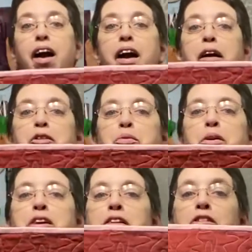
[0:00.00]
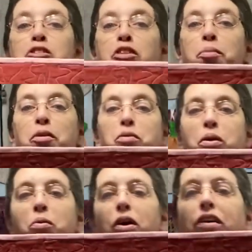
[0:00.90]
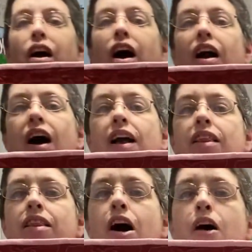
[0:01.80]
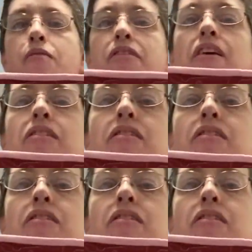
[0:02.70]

Here's one of the Schnibbles we worked on. I love this